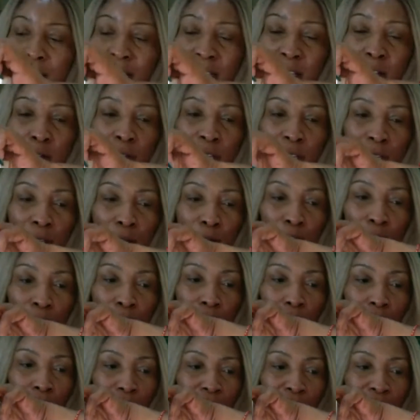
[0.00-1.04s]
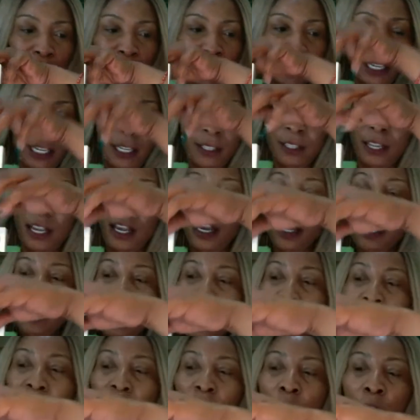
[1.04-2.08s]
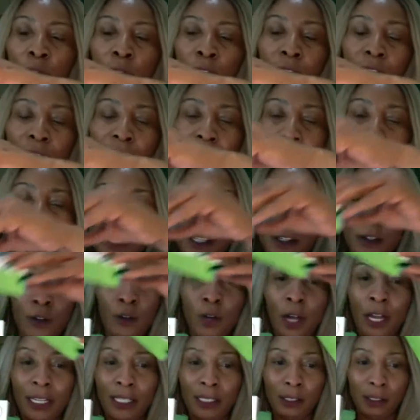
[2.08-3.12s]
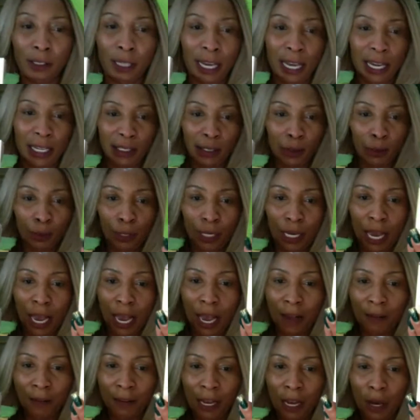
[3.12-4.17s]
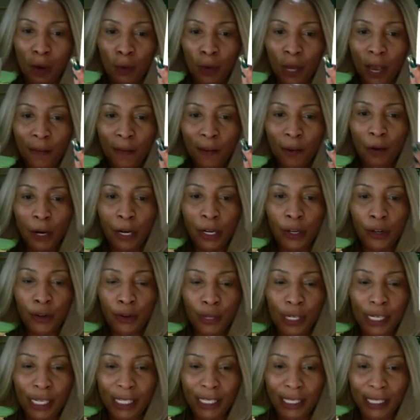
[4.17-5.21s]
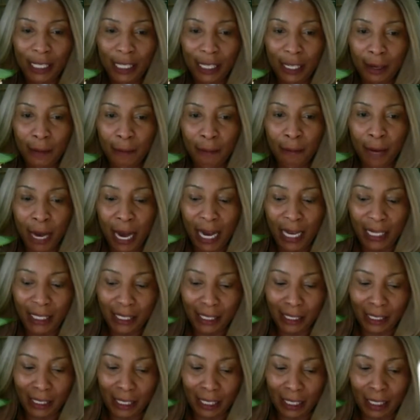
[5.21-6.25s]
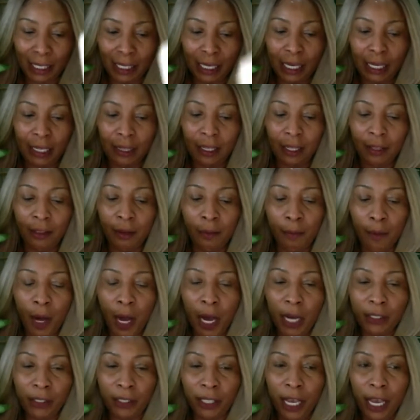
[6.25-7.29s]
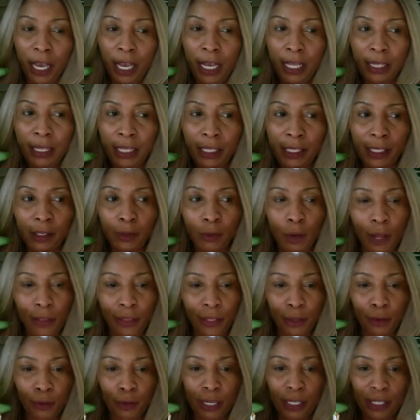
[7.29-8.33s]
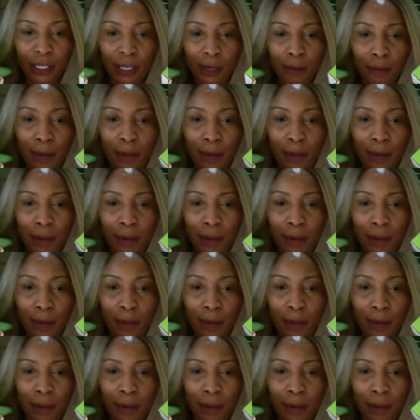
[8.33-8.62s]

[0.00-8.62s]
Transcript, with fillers: that you can use on the skin. Not only that, look what else we have. We have our green tea mask stick in the box. And this is what the green tea